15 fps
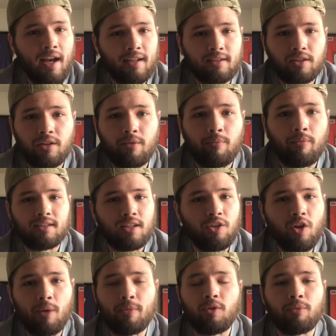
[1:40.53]
ask them, can
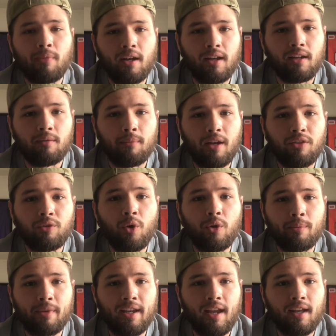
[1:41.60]
you help me with my
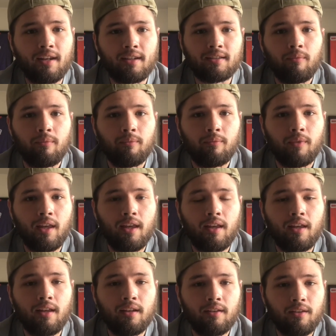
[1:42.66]
throwing mechanics?
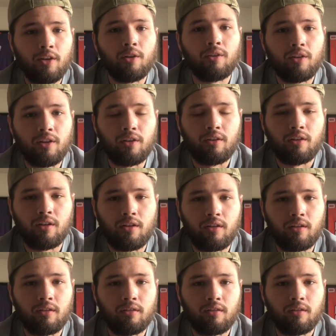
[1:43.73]
And they're
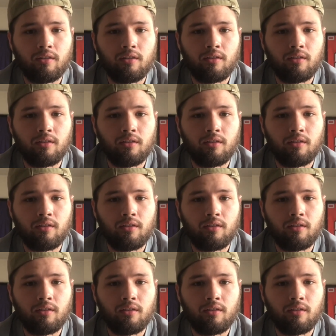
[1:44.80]
gonna,